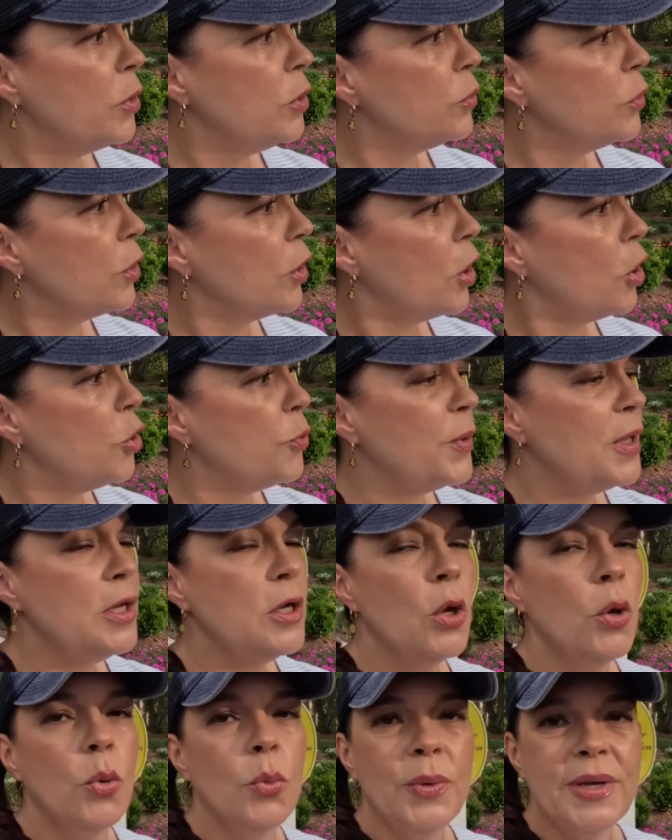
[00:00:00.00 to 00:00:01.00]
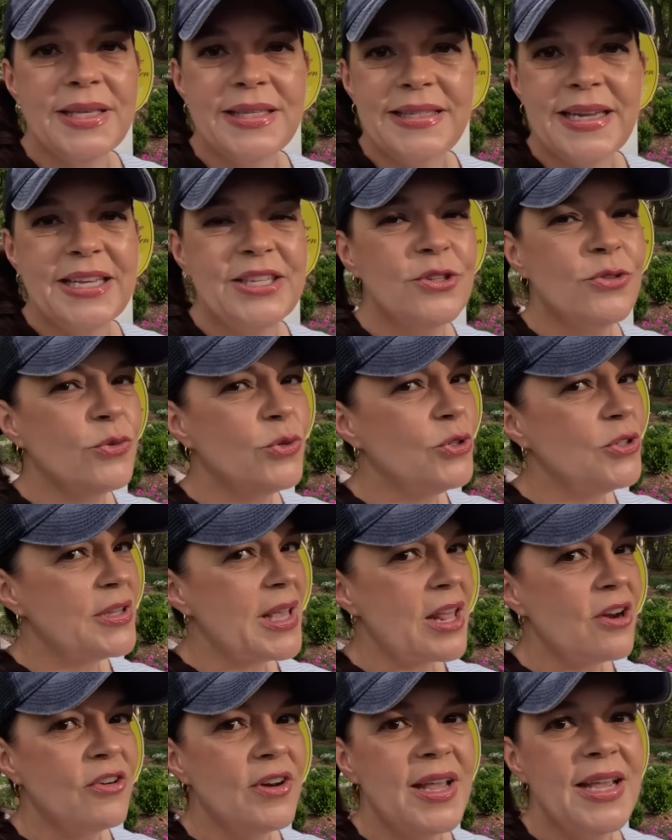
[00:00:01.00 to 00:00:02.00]
when we're open Wednesdays through
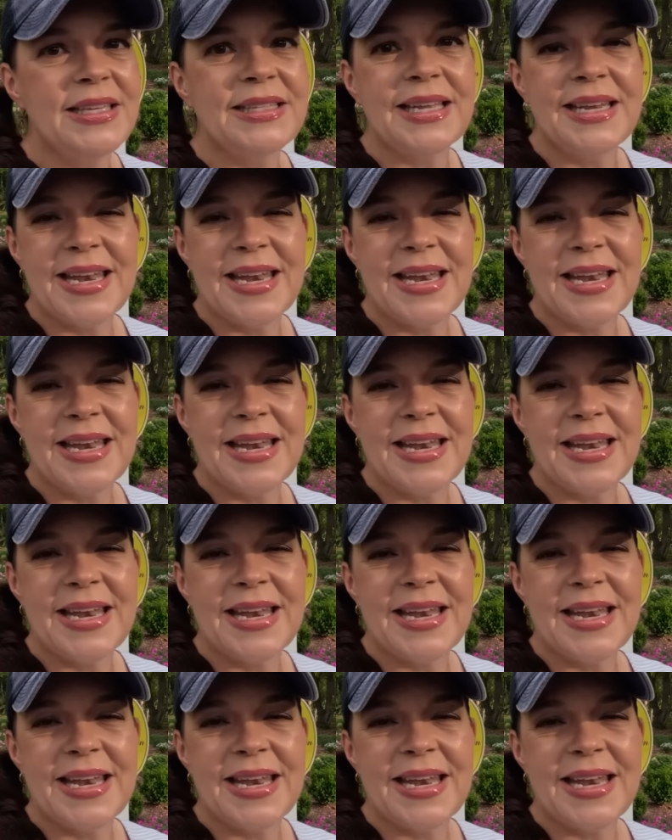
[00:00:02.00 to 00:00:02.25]
Saturdays,